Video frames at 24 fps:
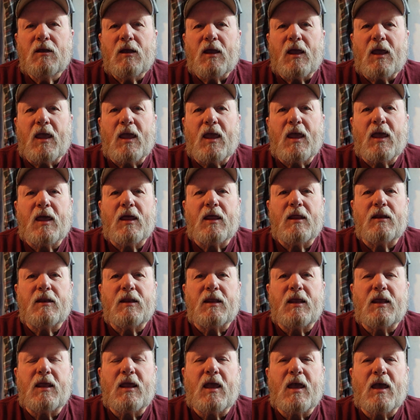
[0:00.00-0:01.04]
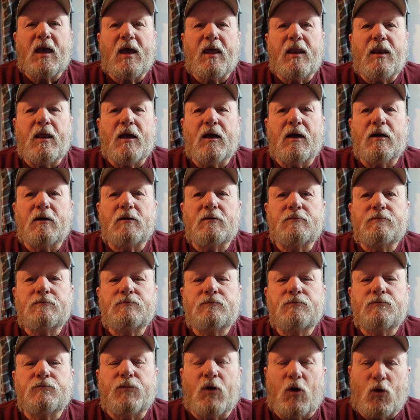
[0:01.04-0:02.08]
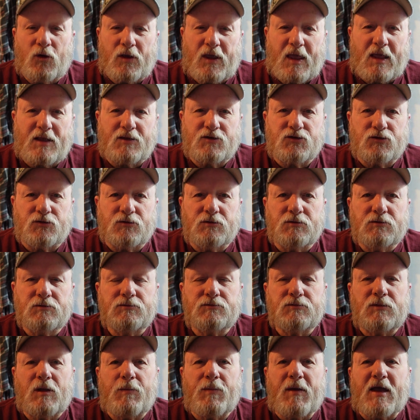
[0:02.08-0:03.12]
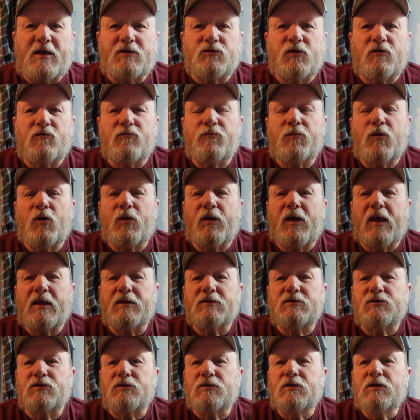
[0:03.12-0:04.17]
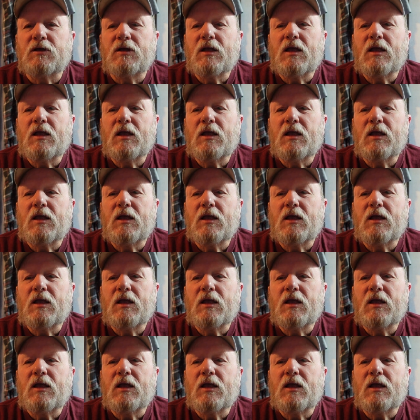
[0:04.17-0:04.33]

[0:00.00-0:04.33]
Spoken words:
and he had bone cancer and passed away from bone cancer.